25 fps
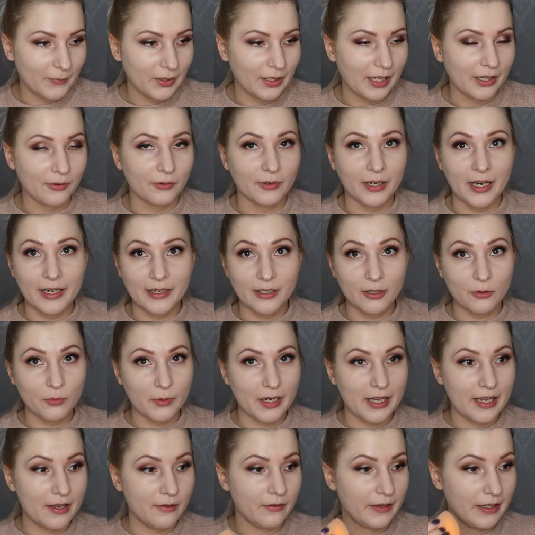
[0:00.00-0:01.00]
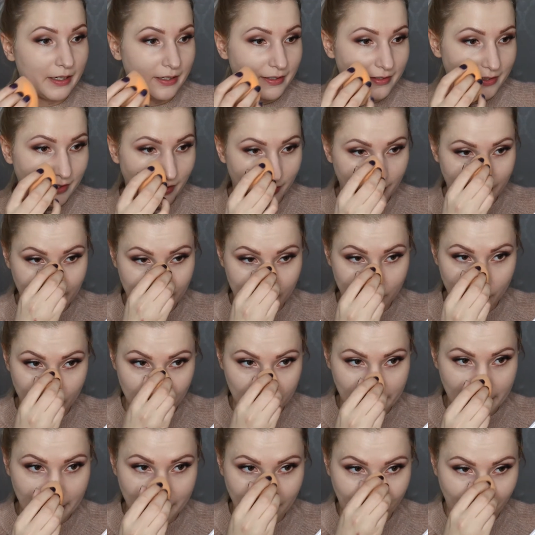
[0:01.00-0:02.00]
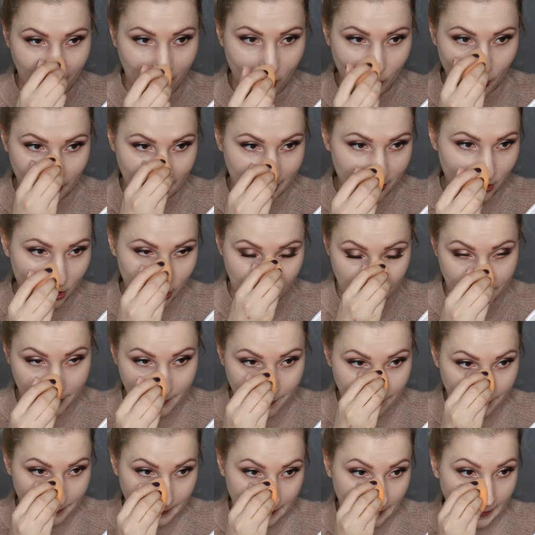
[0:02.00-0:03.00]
Like right away when I started using the foundation,